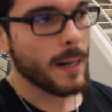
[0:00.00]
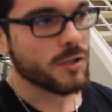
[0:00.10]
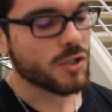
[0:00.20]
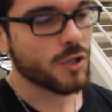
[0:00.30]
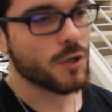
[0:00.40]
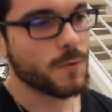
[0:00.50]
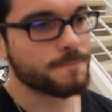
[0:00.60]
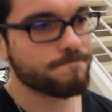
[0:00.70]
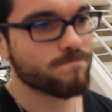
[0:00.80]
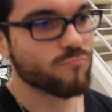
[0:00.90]

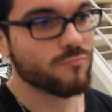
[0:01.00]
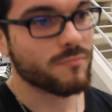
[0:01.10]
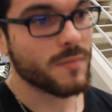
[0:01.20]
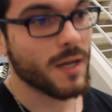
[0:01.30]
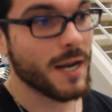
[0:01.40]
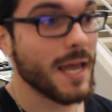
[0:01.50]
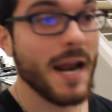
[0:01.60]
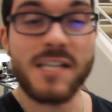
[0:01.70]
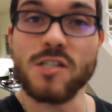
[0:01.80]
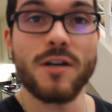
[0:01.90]
So, and again,
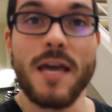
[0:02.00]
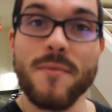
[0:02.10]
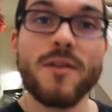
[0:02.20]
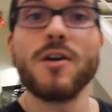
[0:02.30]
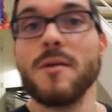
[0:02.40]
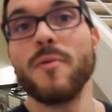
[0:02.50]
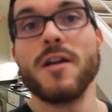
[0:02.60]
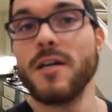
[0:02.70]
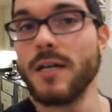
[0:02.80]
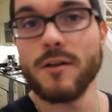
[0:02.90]
I still came in looking
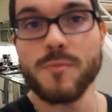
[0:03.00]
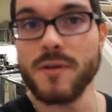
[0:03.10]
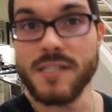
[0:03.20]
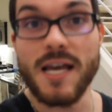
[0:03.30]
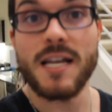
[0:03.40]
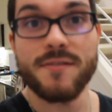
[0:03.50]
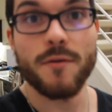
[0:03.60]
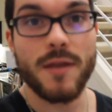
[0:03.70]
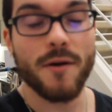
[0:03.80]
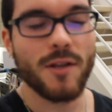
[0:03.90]
pretty good. I was pretty satisfied
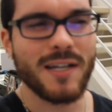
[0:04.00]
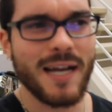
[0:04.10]
with how I looked.